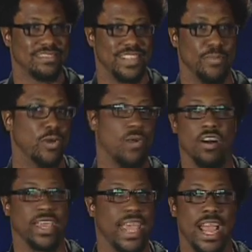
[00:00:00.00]
The
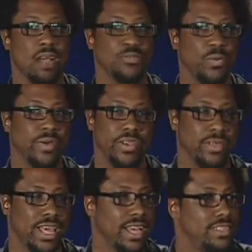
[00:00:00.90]
Milwaukee Arabs, we wouldn't
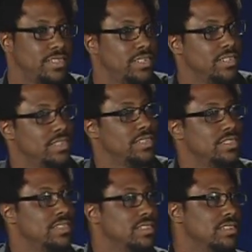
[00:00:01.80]
do that.
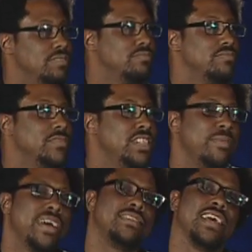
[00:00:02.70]
Does
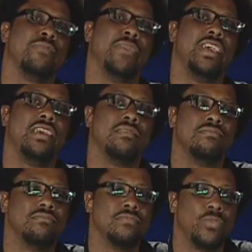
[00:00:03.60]
anybody else like me,
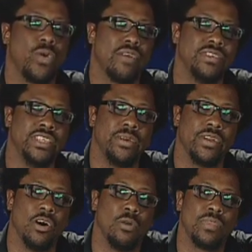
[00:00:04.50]
we have a
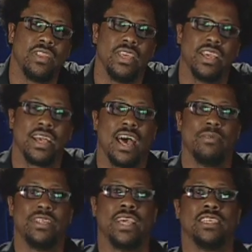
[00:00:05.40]
secret hope that the
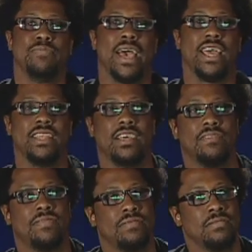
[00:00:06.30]
economy tanks bad
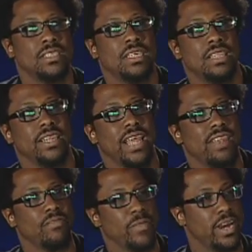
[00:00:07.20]
enough that
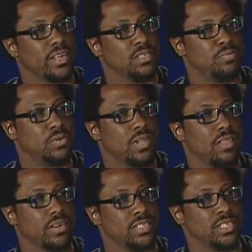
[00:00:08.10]
Native Americans pool
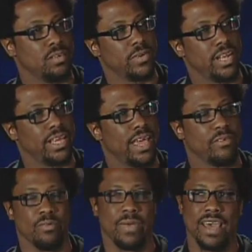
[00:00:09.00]
all the casino money
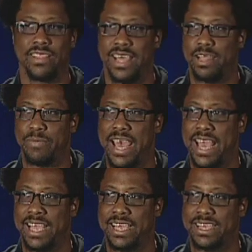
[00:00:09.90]
together and buy the land
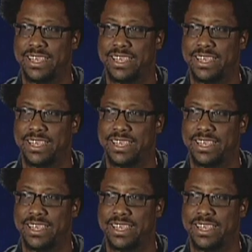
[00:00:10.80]
back?